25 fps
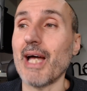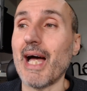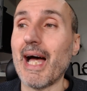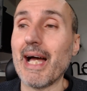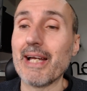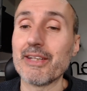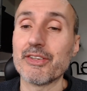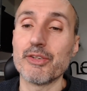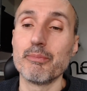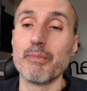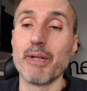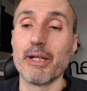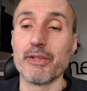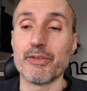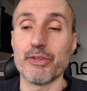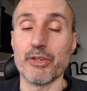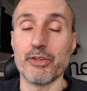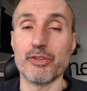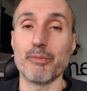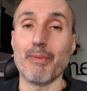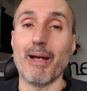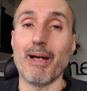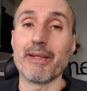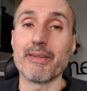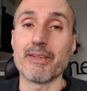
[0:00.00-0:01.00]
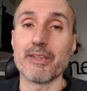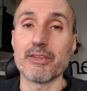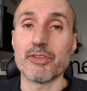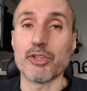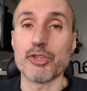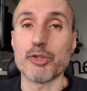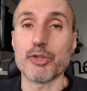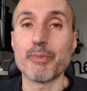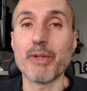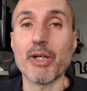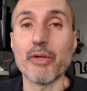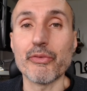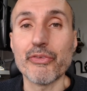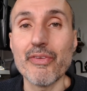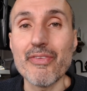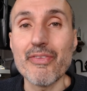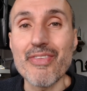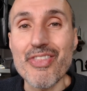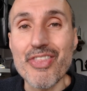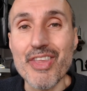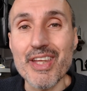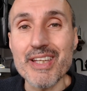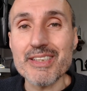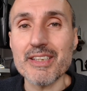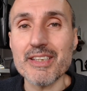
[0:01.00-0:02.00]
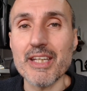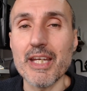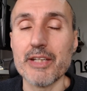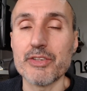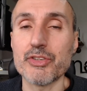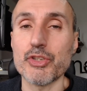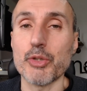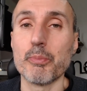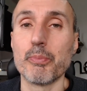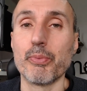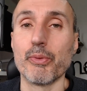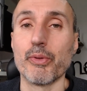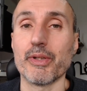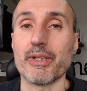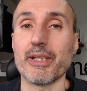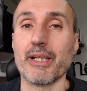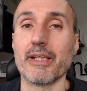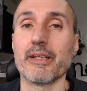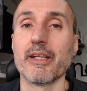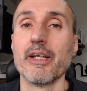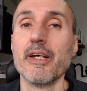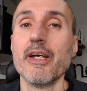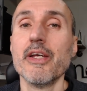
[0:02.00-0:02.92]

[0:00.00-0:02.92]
asymmetric semantic search, because this is important.